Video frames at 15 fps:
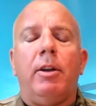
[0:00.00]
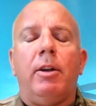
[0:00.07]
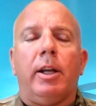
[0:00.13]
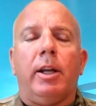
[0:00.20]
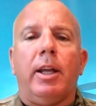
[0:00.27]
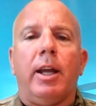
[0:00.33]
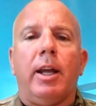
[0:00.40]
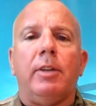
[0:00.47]

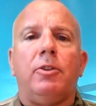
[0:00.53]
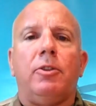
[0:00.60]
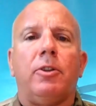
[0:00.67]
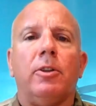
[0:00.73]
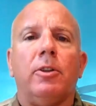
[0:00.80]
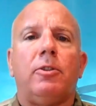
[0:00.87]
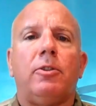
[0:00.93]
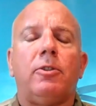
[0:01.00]
again
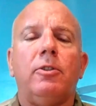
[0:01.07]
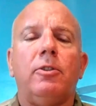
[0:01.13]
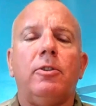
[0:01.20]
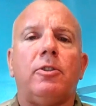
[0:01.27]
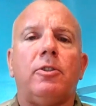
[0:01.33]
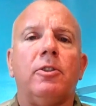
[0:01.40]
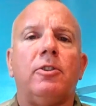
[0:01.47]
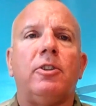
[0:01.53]
since
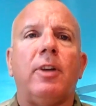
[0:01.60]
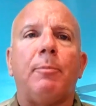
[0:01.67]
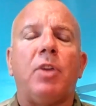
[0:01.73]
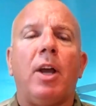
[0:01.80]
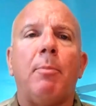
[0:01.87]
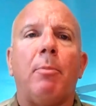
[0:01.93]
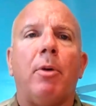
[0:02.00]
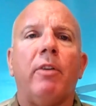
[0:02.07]

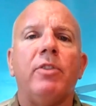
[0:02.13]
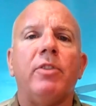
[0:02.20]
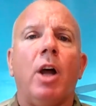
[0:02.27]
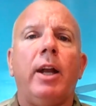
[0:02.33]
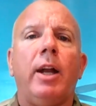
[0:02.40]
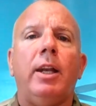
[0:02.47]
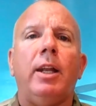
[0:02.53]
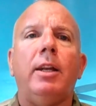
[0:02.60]
September of
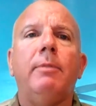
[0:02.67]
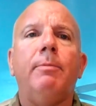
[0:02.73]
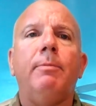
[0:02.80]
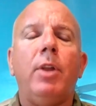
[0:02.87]
'90,